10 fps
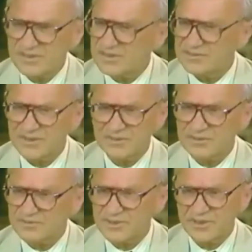in
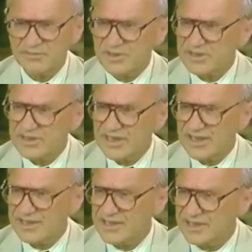individual freedom on
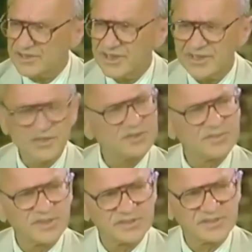an international
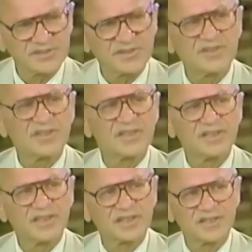basis and
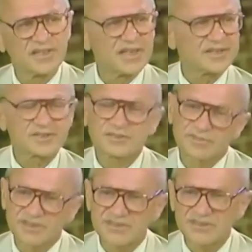not on a national
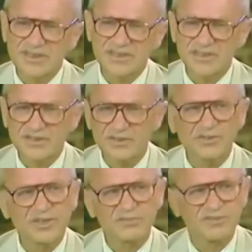basis. I think you
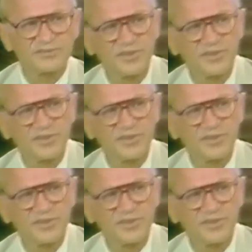ought to be